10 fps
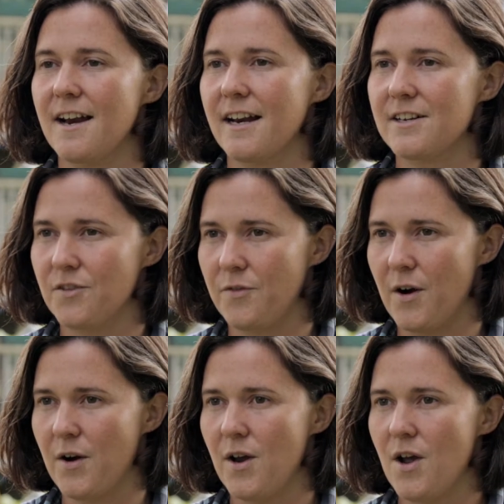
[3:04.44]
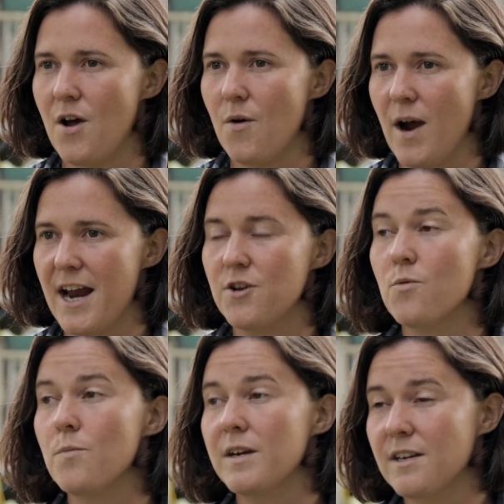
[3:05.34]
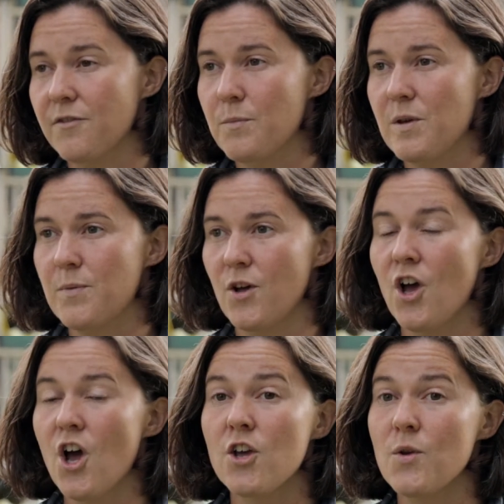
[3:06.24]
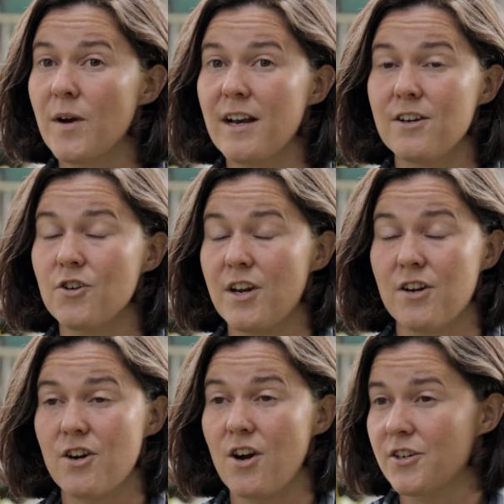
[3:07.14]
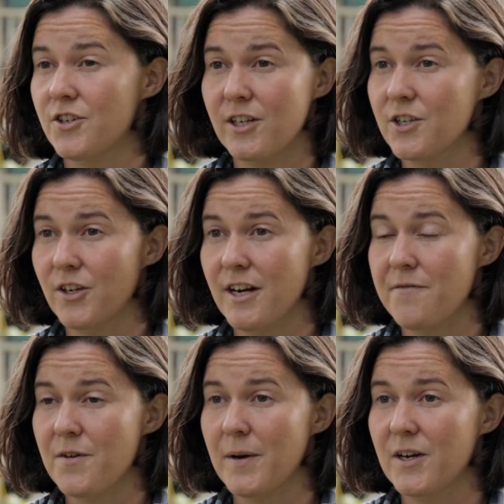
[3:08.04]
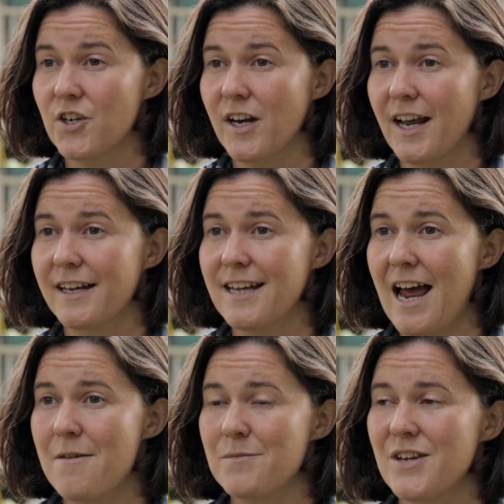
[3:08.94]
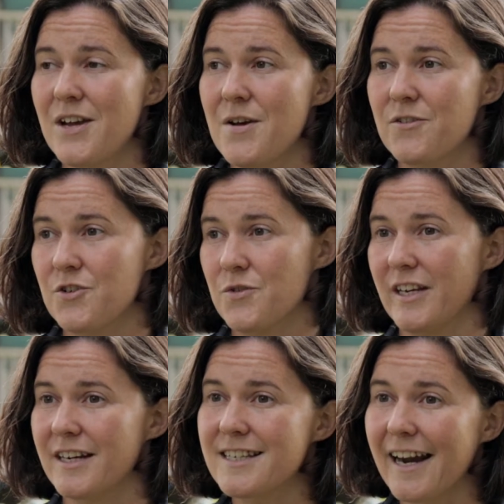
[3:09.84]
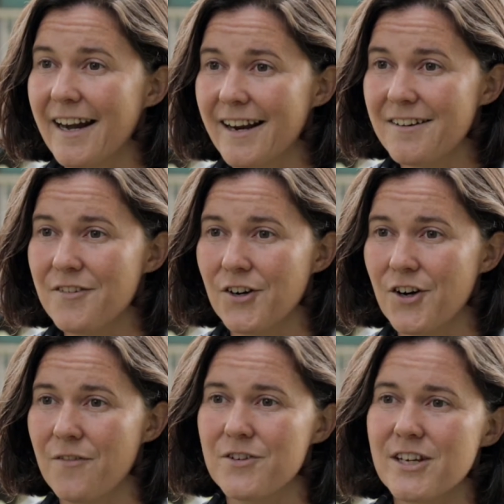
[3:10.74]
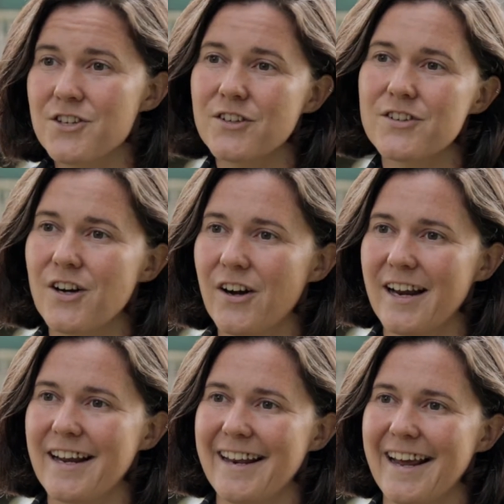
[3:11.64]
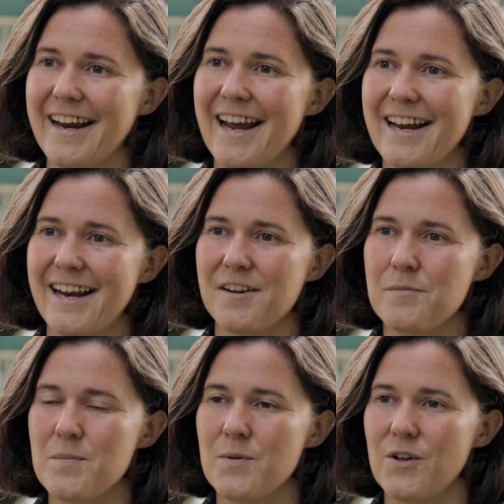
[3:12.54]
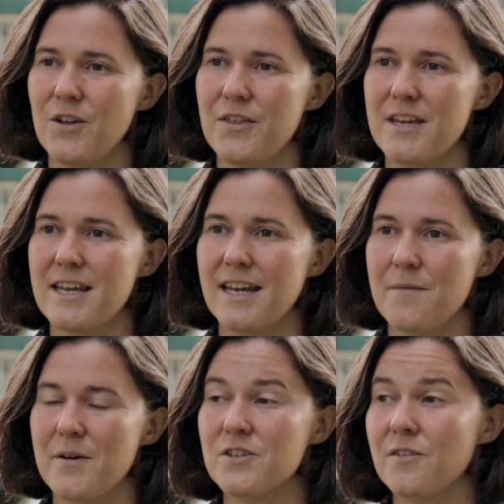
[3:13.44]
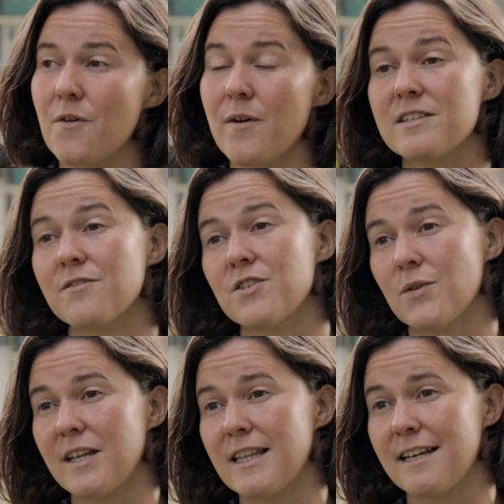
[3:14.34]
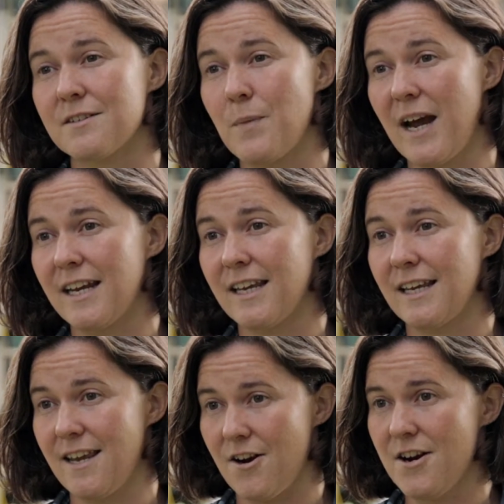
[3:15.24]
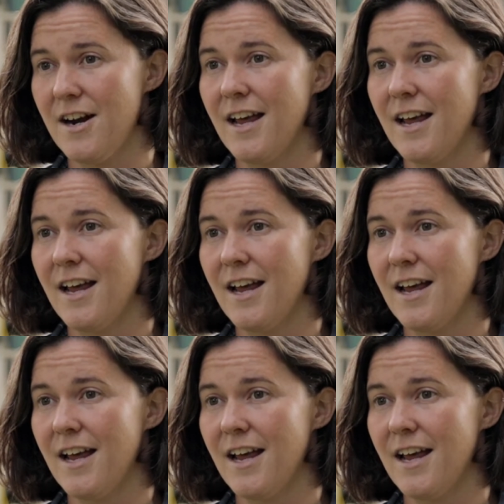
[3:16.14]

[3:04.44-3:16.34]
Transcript: in a different way. You meet different people. You'll hear contradictory information at times, which is really exciting for conversation starting and like getting people thinking about different ways of doing things back here,